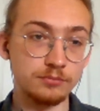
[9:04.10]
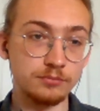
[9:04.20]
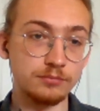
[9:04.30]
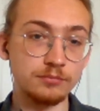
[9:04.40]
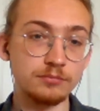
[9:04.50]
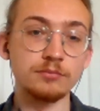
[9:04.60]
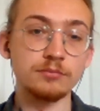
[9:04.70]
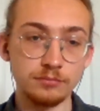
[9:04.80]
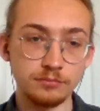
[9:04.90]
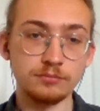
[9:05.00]

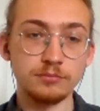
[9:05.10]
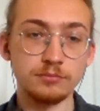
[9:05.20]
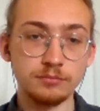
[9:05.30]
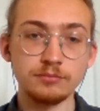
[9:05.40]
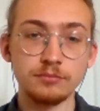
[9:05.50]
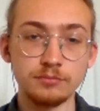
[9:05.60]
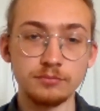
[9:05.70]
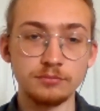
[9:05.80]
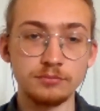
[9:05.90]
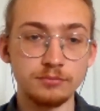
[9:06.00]

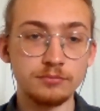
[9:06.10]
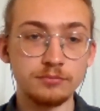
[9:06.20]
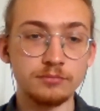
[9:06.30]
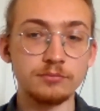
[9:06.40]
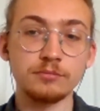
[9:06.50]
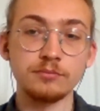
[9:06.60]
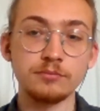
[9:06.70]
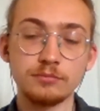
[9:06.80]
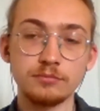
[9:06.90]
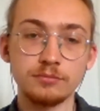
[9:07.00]

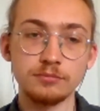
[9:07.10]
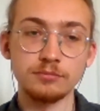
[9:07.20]
This person isn't speaking.